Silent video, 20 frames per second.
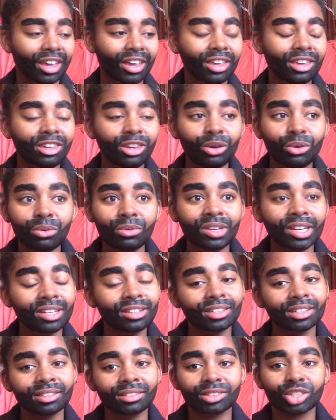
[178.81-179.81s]
you need
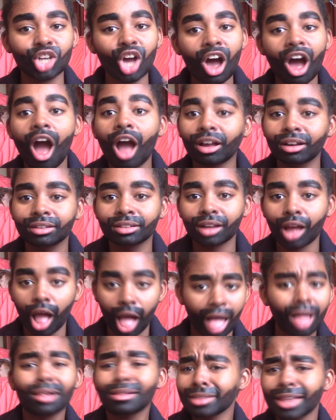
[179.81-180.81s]
to talk
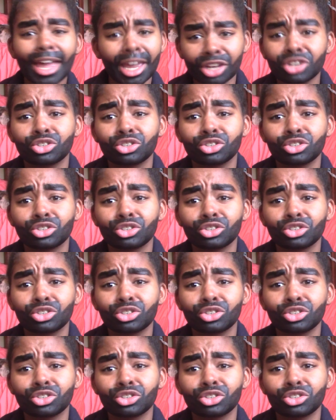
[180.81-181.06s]
like